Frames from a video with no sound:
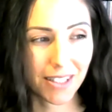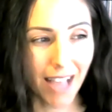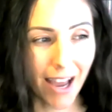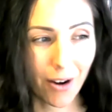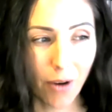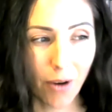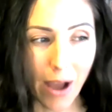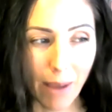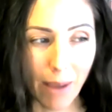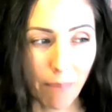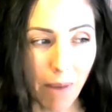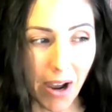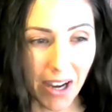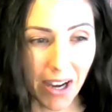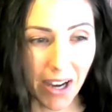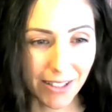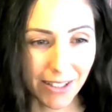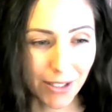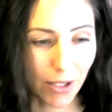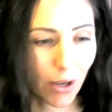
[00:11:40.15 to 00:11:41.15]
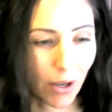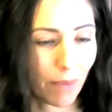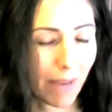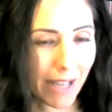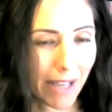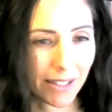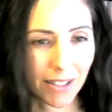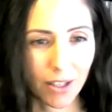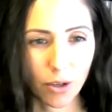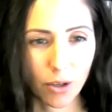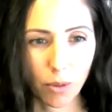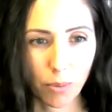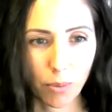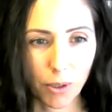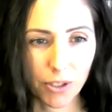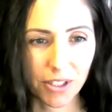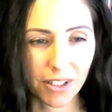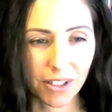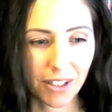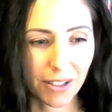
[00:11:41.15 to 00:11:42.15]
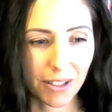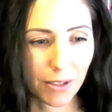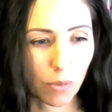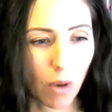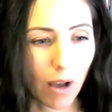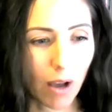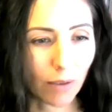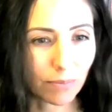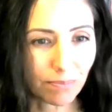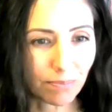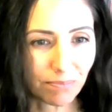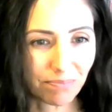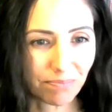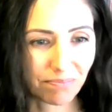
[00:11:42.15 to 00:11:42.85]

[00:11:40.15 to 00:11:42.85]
I don't have mine, so I'm asking you personally as well.